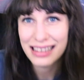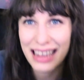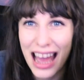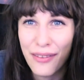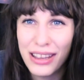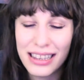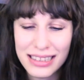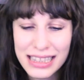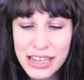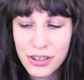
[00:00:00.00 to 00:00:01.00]
it's like having a
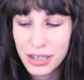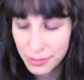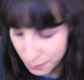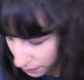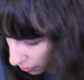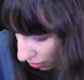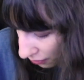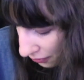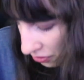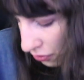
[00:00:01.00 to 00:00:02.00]
secret ball
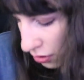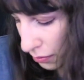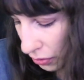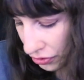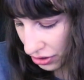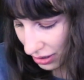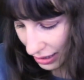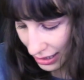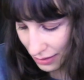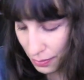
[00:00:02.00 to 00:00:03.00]
of adorable just
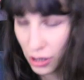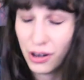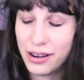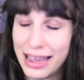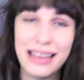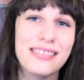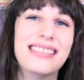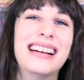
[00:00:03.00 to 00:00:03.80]
like purring at you.